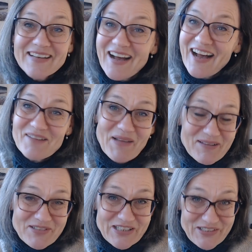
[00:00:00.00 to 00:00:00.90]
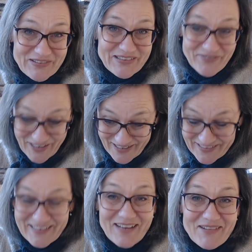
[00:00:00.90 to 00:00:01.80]
I'm absolutely fine.
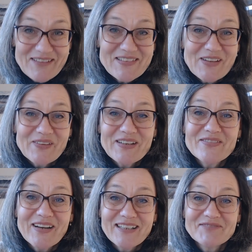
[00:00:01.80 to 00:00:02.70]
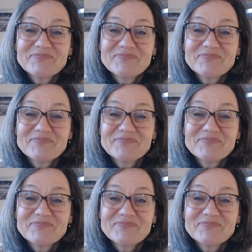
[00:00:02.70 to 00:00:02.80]
I'm absolutely fine.